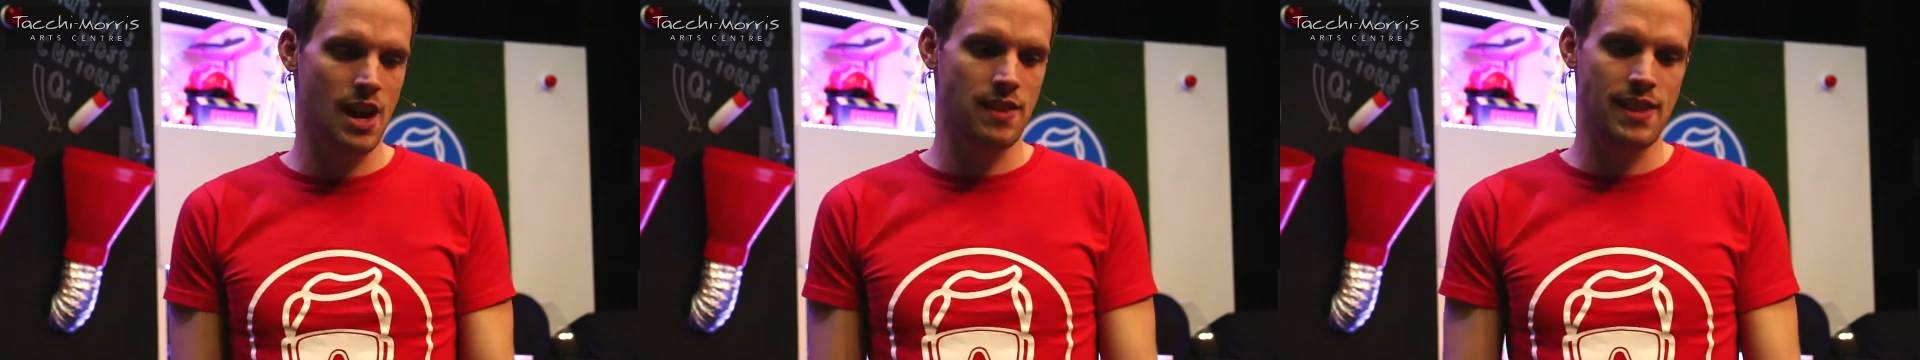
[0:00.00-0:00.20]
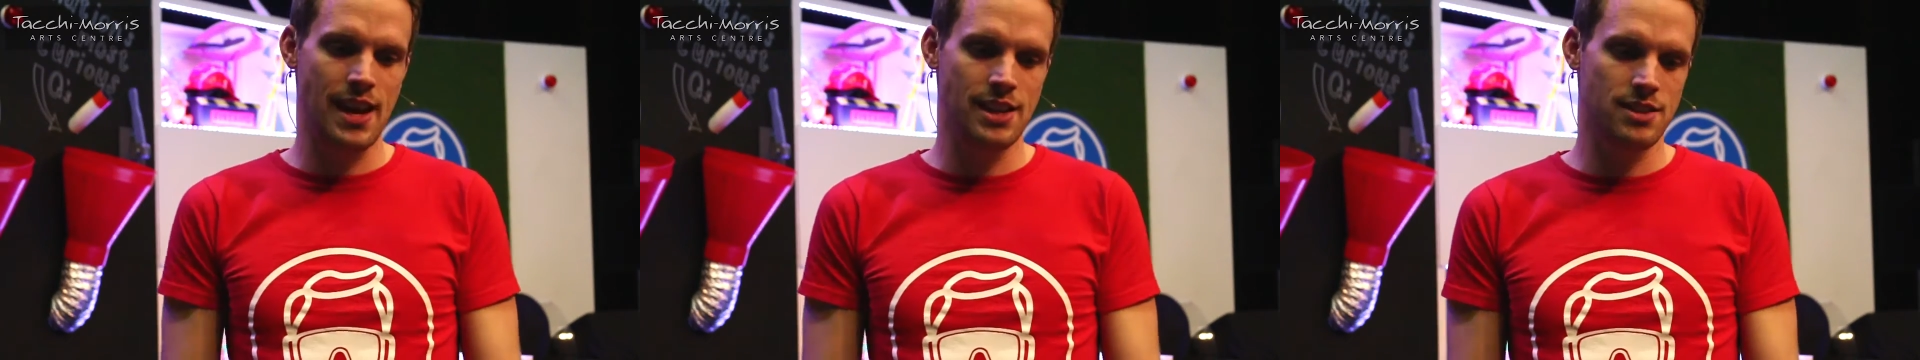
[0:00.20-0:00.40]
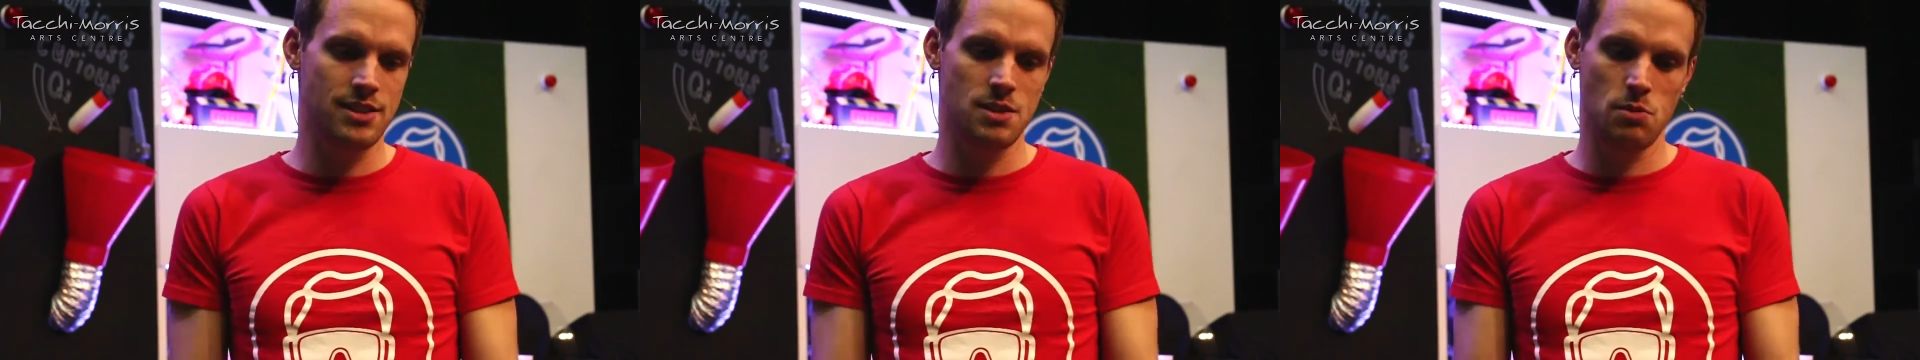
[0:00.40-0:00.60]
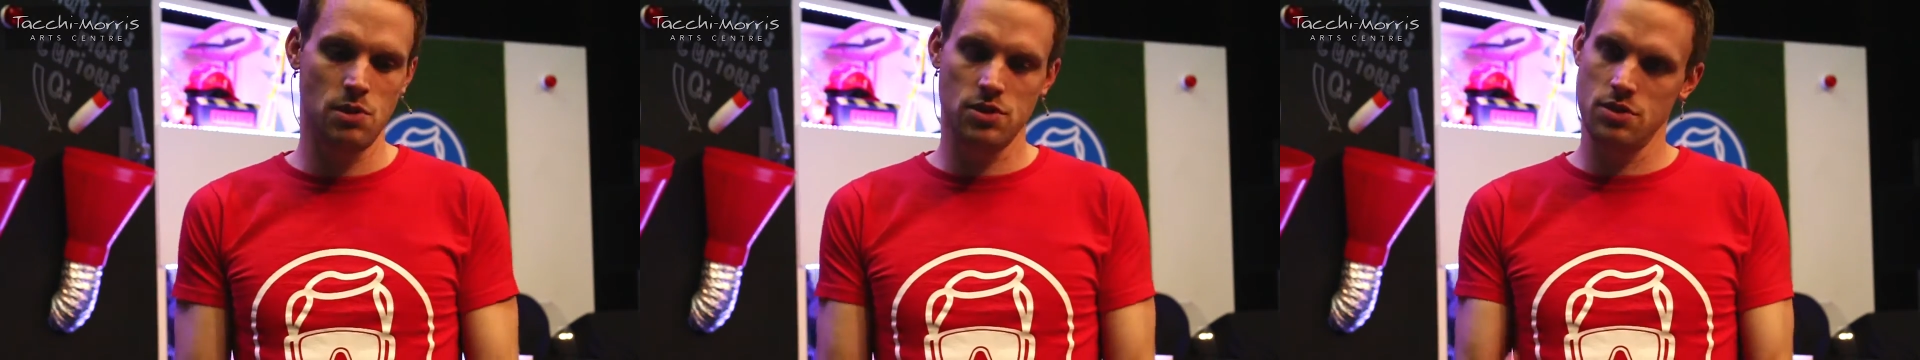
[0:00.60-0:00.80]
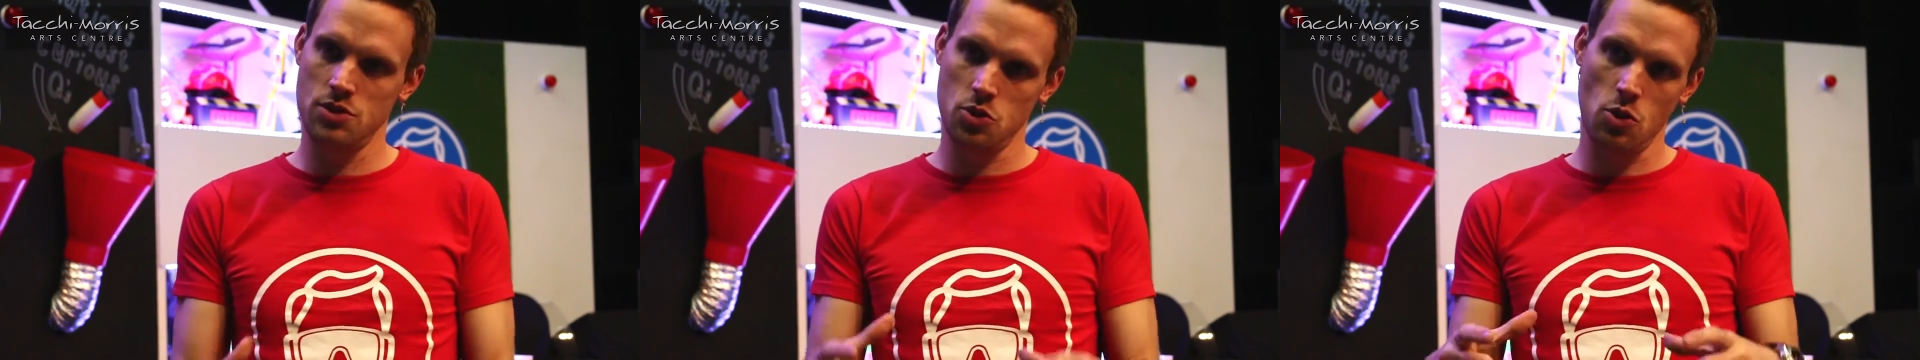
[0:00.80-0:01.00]
and then
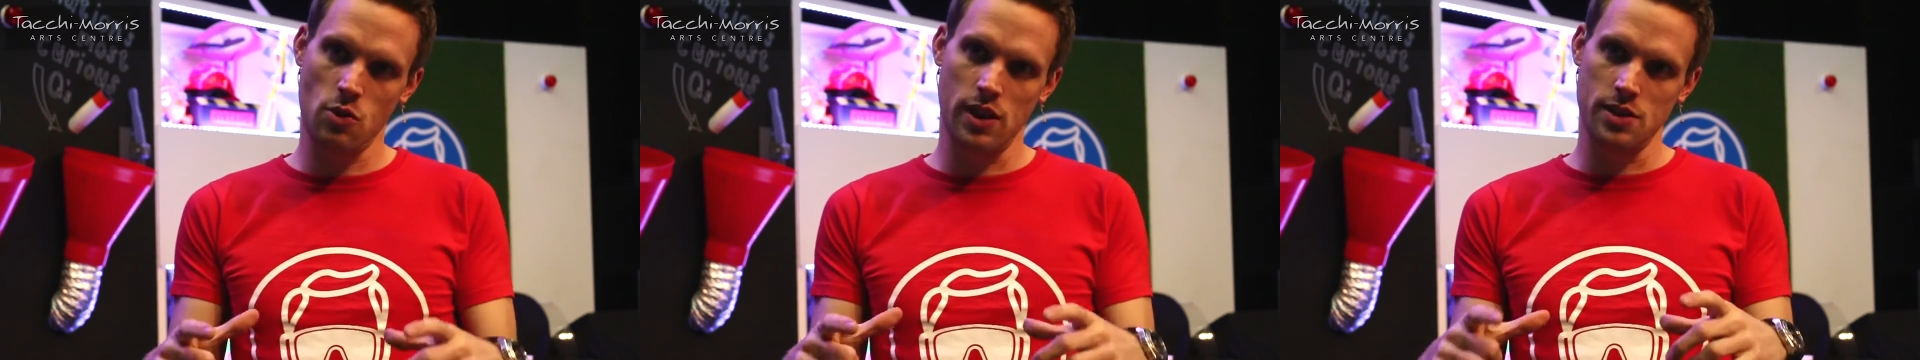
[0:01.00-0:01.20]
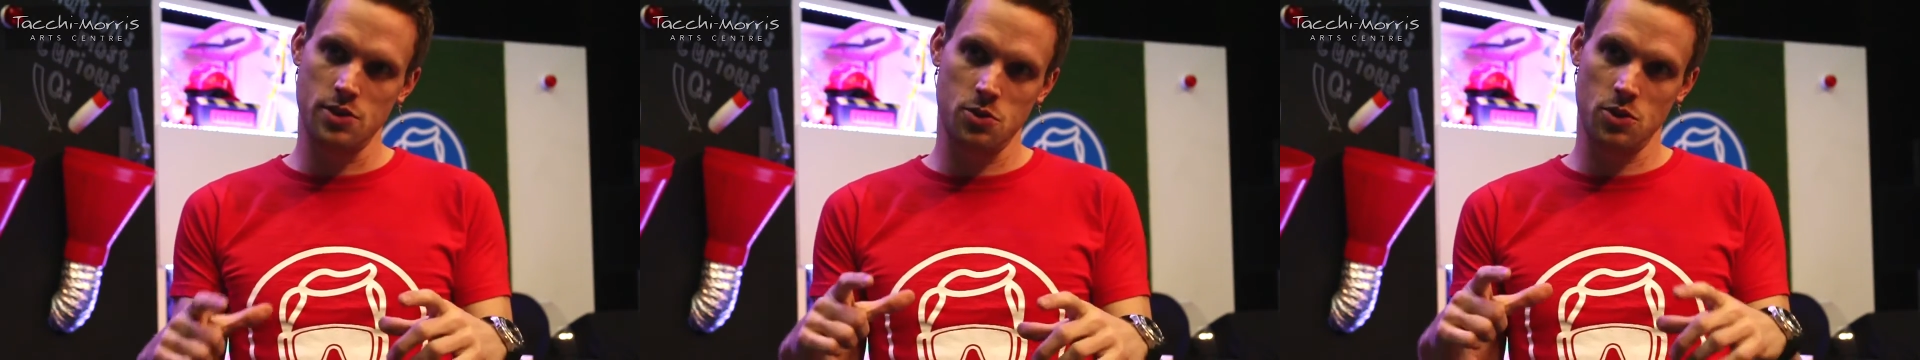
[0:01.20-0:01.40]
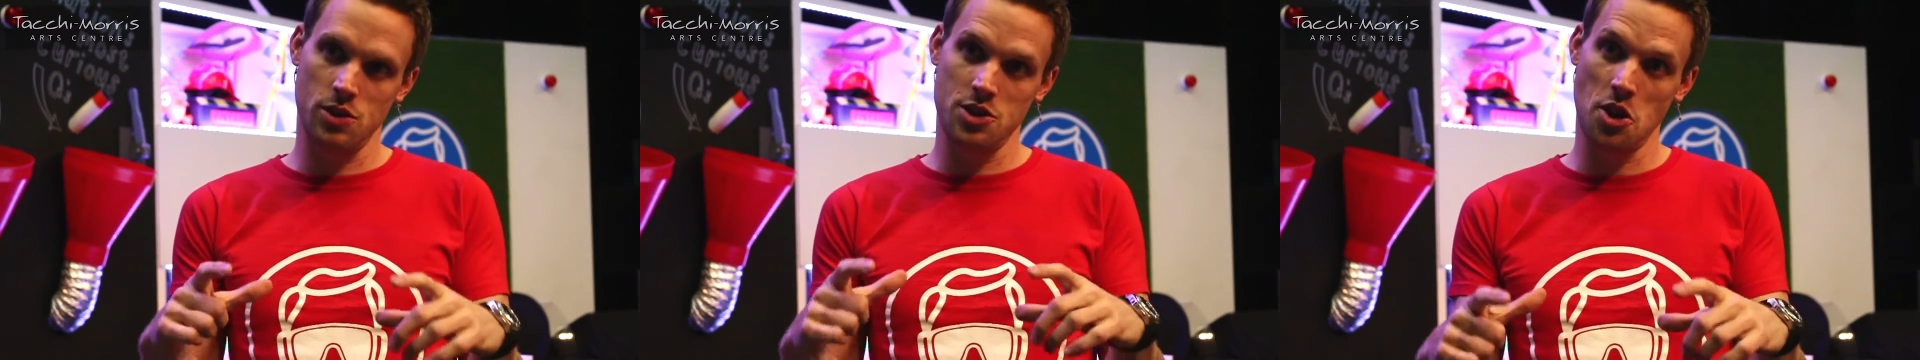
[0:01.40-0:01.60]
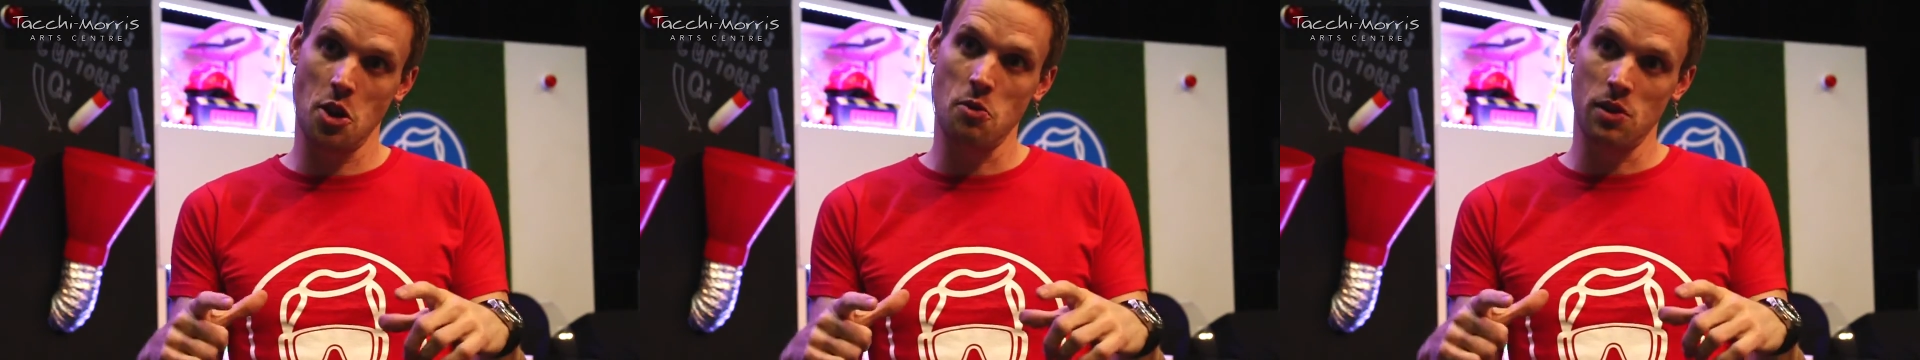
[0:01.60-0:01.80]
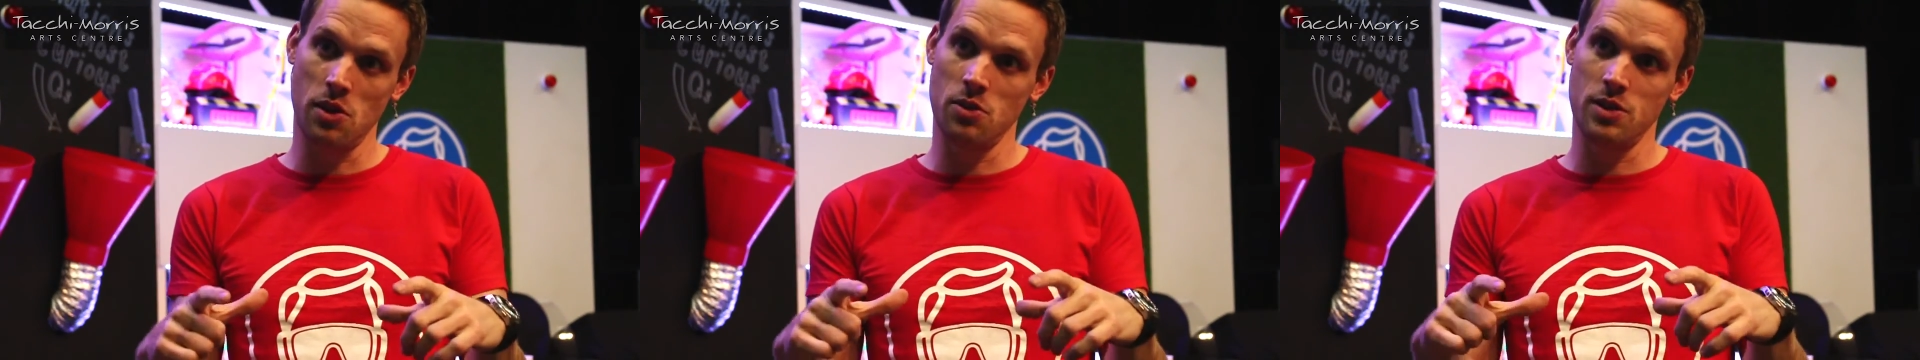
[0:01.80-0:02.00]
someone saw the show
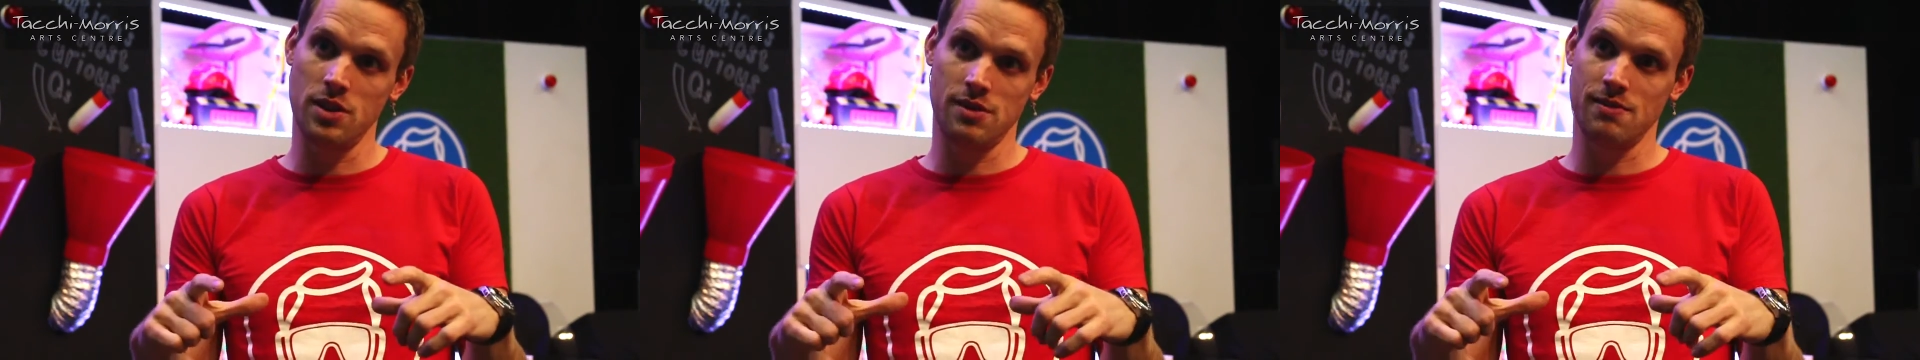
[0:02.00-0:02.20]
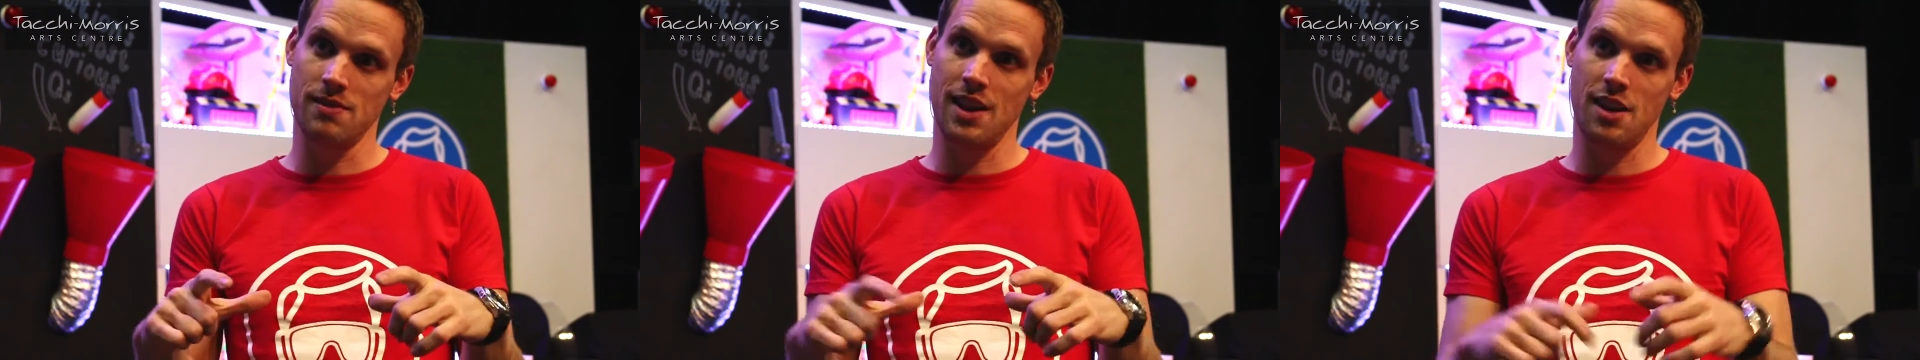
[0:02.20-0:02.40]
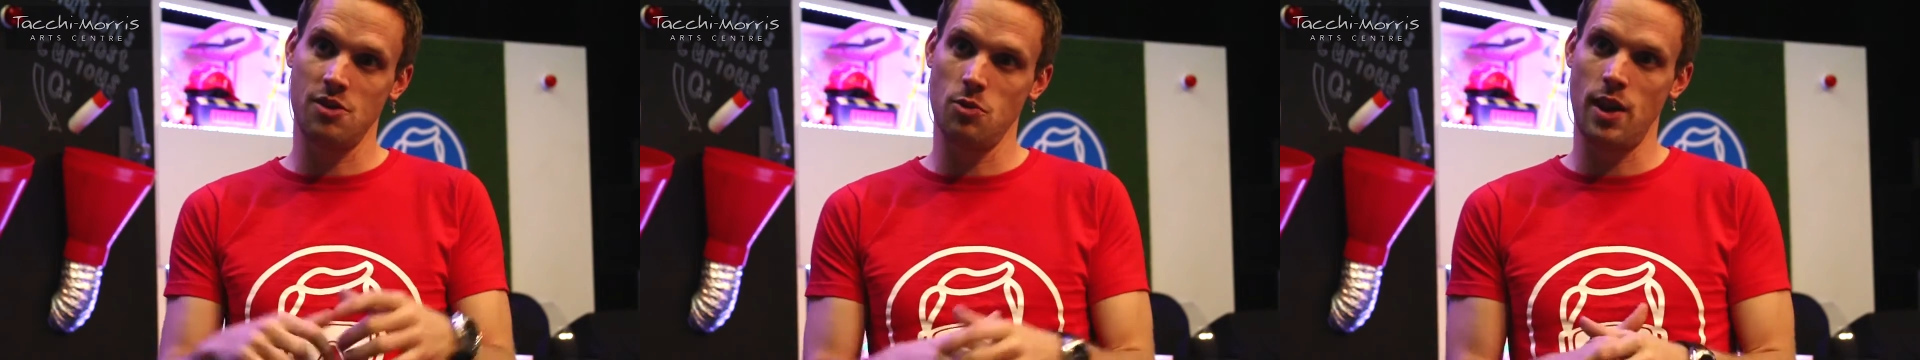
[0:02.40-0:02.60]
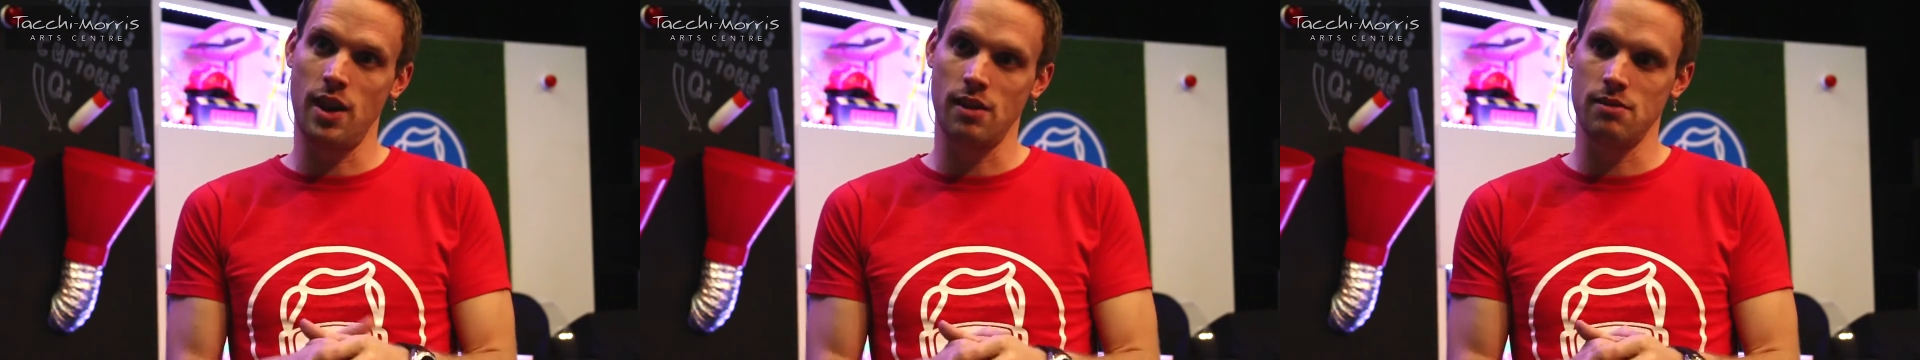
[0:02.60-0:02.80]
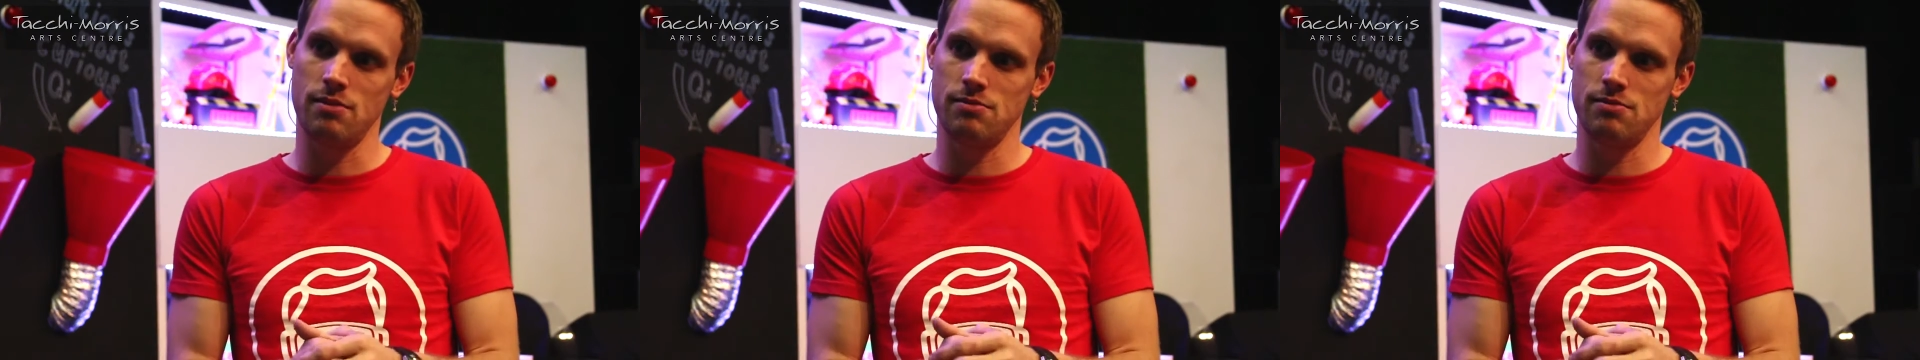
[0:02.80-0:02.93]
reel and kind of went,